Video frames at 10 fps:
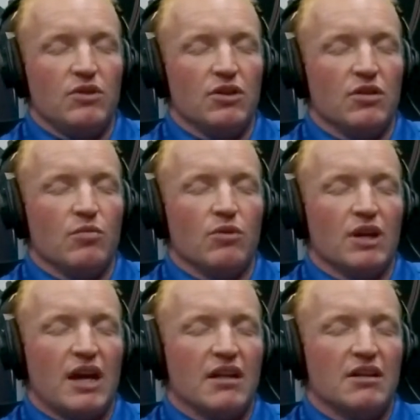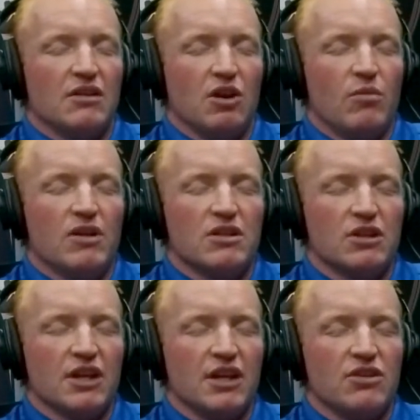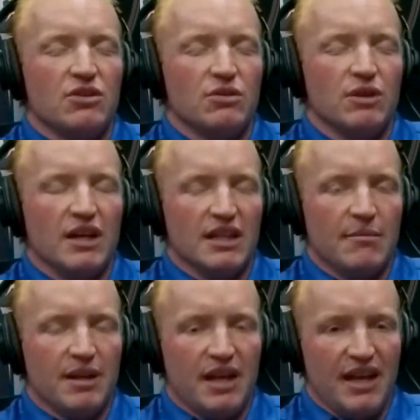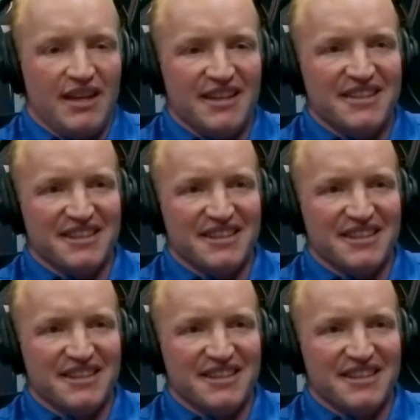no one's looking to eliminate